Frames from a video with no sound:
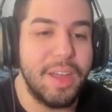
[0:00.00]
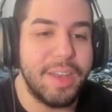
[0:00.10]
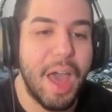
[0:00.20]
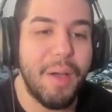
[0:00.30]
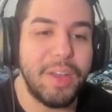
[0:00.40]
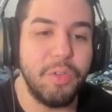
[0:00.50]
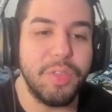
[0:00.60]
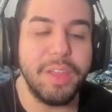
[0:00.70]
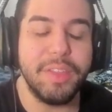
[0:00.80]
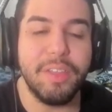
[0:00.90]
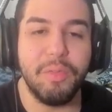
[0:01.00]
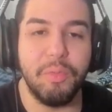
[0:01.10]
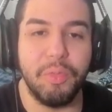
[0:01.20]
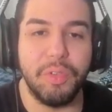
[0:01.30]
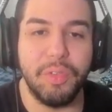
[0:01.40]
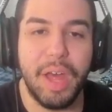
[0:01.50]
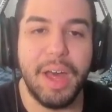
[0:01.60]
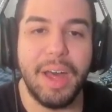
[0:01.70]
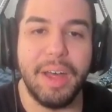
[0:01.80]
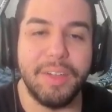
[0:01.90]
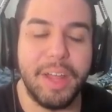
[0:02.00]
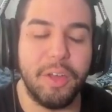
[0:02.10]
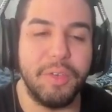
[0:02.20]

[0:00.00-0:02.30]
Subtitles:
Now, I do think this light